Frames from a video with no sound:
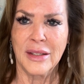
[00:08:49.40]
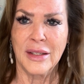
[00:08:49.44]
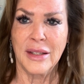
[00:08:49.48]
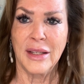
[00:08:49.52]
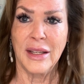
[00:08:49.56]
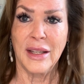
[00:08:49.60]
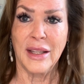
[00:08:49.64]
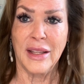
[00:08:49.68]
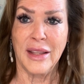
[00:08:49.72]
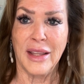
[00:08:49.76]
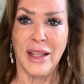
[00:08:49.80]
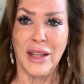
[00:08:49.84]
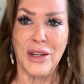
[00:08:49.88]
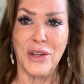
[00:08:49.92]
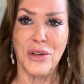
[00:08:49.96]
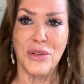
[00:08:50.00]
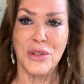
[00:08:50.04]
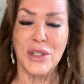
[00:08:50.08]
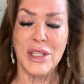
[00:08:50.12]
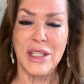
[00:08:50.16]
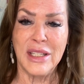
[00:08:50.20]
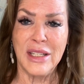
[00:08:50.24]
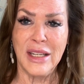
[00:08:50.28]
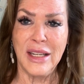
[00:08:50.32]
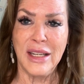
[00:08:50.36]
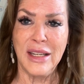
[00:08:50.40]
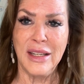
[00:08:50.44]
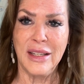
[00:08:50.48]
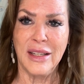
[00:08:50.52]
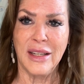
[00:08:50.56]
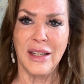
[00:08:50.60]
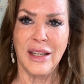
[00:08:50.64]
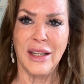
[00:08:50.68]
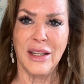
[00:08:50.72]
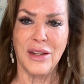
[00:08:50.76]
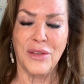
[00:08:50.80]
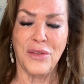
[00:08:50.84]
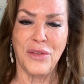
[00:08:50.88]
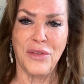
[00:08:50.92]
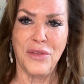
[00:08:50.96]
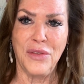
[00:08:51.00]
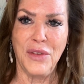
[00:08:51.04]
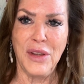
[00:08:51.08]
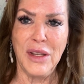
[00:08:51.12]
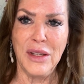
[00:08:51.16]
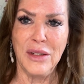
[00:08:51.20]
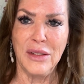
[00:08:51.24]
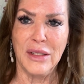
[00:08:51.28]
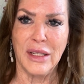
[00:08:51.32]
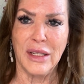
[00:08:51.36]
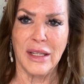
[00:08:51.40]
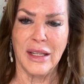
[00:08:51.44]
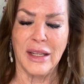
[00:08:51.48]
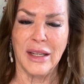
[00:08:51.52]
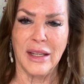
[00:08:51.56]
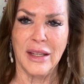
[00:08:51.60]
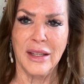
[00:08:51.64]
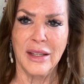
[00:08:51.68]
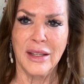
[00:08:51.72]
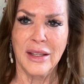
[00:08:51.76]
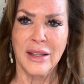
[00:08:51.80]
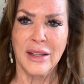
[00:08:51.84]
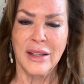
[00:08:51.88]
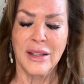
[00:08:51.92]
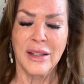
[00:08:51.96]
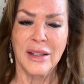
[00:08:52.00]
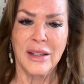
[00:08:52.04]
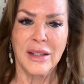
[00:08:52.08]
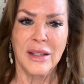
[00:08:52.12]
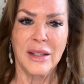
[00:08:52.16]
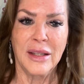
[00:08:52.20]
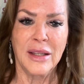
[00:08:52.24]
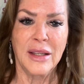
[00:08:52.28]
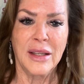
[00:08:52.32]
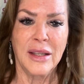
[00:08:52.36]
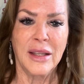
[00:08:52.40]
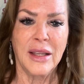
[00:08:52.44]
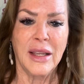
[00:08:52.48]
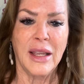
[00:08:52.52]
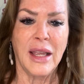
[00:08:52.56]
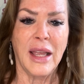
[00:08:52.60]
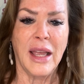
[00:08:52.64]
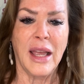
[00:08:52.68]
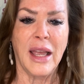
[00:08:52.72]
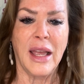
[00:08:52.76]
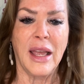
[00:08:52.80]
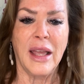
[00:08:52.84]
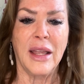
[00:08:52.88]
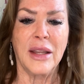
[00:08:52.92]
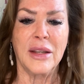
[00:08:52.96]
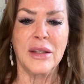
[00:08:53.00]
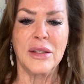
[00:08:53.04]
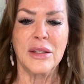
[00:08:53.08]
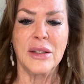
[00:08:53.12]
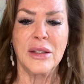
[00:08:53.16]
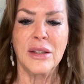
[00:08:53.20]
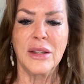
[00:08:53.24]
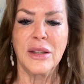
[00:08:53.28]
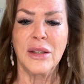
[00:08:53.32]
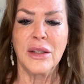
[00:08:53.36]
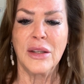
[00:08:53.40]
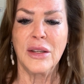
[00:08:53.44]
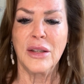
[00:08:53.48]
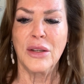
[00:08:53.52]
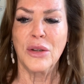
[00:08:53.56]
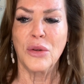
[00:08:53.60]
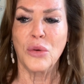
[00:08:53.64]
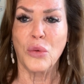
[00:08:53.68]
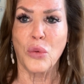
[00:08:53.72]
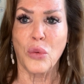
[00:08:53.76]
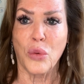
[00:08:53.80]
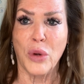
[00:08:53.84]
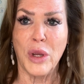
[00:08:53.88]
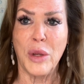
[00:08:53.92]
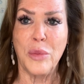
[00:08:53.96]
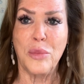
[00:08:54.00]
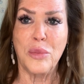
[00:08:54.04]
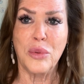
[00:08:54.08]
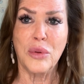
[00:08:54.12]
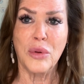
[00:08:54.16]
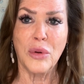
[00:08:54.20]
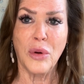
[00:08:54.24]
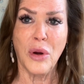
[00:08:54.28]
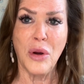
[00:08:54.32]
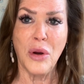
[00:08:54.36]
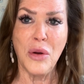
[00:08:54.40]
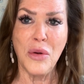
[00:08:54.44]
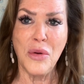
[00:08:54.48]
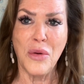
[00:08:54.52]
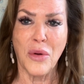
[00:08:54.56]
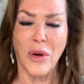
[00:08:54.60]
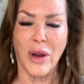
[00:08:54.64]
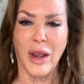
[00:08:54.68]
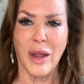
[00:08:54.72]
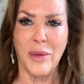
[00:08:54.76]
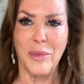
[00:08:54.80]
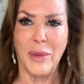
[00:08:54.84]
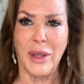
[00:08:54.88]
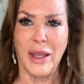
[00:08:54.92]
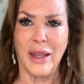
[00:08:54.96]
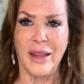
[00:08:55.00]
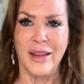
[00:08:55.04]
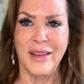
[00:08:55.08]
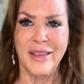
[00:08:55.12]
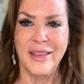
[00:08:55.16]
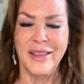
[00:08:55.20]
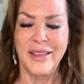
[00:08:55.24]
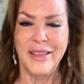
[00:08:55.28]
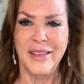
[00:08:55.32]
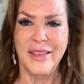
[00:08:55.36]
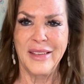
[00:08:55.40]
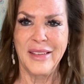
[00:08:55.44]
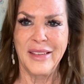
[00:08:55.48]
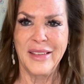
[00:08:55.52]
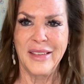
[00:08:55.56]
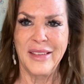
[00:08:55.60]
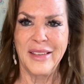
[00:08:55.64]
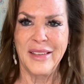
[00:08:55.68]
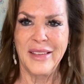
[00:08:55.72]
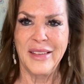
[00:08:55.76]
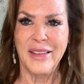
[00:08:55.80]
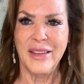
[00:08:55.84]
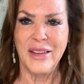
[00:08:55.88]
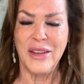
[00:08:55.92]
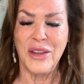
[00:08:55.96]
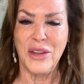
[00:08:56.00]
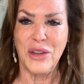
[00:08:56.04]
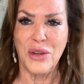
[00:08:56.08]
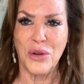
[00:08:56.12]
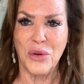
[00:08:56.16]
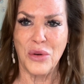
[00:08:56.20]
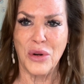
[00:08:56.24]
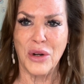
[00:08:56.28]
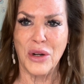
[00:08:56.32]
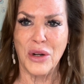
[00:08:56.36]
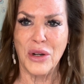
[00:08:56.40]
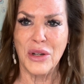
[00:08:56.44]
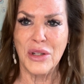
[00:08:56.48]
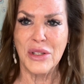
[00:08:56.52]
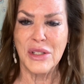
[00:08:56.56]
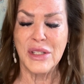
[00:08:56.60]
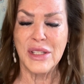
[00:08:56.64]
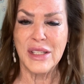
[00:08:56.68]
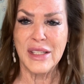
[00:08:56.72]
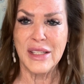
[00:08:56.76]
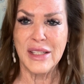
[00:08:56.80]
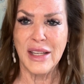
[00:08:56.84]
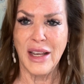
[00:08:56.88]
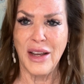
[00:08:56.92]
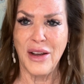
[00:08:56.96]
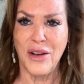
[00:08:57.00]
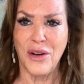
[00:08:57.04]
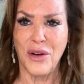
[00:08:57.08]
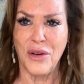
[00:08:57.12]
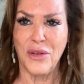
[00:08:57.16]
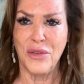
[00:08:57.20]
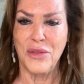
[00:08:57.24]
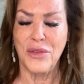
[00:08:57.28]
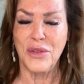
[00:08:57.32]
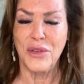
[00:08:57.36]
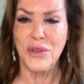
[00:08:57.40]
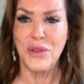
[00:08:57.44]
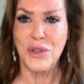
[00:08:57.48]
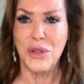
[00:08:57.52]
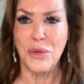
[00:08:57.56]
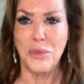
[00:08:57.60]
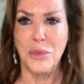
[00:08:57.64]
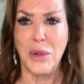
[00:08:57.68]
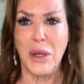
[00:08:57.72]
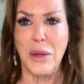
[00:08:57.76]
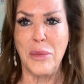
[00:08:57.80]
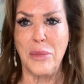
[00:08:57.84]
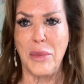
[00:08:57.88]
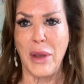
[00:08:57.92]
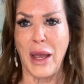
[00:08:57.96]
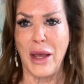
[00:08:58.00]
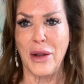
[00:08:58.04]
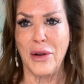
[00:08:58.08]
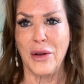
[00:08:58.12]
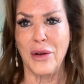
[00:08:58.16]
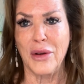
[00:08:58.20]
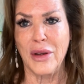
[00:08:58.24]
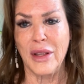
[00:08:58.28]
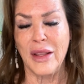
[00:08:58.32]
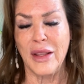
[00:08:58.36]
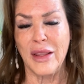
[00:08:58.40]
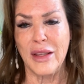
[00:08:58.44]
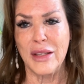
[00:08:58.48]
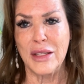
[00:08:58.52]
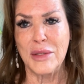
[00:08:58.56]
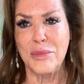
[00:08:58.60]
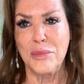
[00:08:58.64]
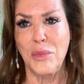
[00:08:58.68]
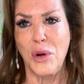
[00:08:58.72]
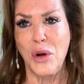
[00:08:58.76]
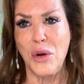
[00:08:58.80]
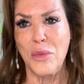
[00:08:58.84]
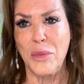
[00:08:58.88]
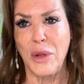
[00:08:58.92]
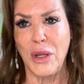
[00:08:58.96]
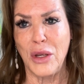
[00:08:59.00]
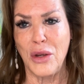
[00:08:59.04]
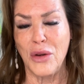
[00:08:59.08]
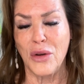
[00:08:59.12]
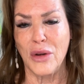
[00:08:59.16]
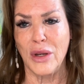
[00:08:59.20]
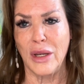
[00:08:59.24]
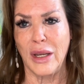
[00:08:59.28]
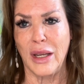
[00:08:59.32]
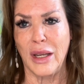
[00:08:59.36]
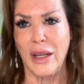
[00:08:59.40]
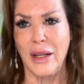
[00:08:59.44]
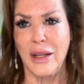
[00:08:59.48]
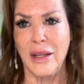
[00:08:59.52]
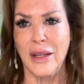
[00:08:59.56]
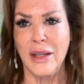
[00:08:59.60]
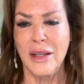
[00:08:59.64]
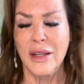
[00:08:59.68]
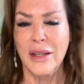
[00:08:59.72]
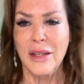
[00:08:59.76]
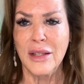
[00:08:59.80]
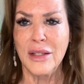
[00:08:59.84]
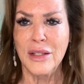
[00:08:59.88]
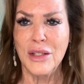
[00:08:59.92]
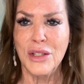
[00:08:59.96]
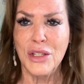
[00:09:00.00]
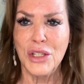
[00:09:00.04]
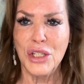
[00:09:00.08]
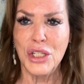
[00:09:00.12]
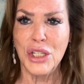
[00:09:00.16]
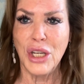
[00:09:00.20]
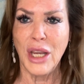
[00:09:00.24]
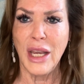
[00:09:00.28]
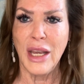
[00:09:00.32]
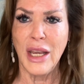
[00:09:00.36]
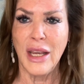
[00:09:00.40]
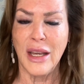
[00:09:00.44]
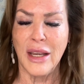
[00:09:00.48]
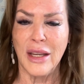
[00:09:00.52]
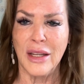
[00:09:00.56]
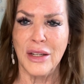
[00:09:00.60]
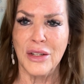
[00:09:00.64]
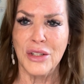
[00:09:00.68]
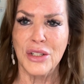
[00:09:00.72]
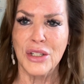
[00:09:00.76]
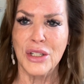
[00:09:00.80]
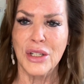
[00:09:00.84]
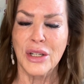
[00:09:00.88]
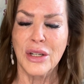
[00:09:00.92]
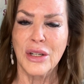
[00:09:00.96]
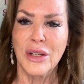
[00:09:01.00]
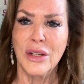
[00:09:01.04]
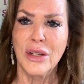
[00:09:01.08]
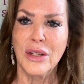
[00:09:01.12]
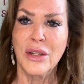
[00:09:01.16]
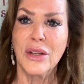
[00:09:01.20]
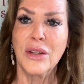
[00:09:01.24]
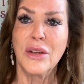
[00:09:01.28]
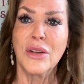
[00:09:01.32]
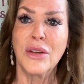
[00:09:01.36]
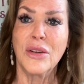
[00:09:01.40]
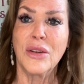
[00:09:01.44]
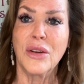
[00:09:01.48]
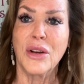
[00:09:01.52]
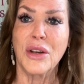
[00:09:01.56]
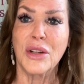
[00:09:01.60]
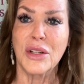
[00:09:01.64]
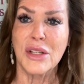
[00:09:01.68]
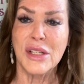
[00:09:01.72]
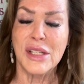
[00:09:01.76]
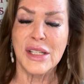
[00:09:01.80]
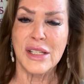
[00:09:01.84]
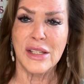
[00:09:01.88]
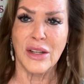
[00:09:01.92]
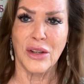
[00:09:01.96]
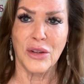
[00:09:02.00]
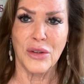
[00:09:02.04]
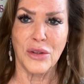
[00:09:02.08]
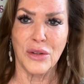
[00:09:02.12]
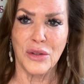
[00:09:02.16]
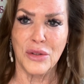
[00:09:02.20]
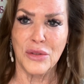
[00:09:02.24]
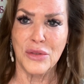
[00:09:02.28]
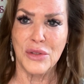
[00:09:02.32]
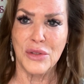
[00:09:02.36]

And then you're seeing and feeling and reprogramming yourself to be better in this moment, creating change on a cellular